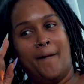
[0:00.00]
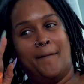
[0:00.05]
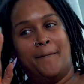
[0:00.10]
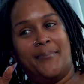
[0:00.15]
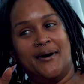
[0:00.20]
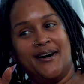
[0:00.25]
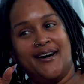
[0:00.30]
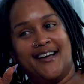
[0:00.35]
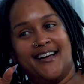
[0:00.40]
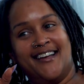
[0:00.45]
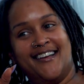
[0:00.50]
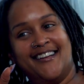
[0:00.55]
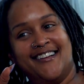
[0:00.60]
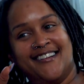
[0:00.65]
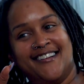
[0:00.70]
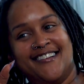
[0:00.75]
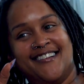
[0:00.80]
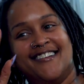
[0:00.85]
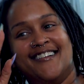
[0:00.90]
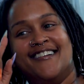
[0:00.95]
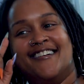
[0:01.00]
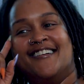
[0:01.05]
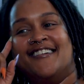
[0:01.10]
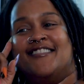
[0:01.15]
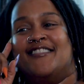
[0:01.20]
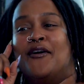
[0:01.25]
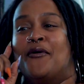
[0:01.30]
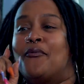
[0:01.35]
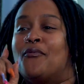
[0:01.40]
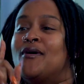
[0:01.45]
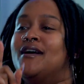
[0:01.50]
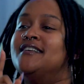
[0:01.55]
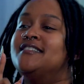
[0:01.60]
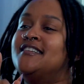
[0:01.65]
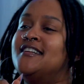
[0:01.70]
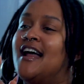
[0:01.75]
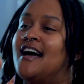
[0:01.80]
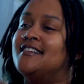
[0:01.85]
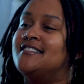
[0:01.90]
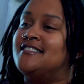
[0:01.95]
But the
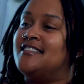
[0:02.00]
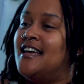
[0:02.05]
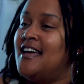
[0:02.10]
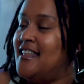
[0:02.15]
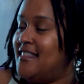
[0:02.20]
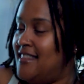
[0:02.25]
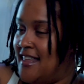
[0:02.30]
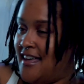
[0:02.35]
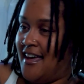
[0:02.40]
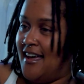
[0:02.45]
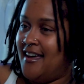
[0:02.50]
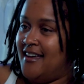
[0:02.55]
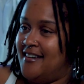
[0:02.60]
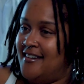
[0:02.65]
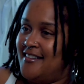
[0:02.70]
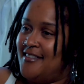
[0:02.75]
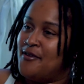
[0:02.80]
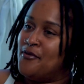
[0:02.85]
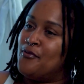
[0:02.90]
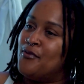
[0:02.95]
reason I said that